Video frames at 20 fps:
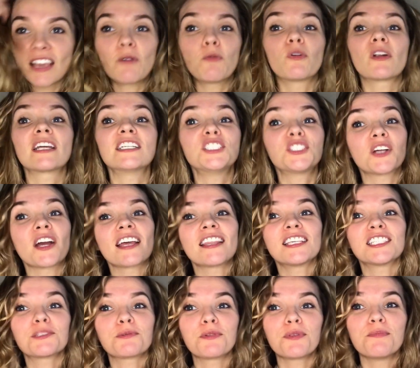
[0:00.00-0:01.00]
Would I try
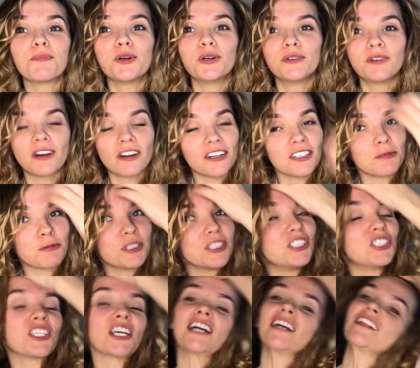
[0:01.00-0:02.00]
this with
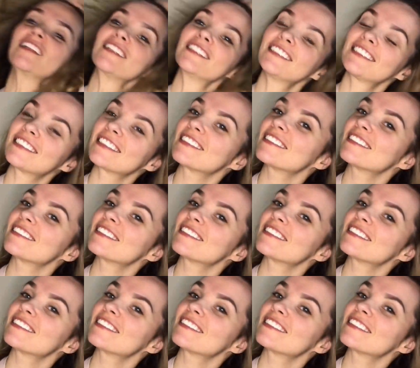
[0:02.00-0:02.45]
gel?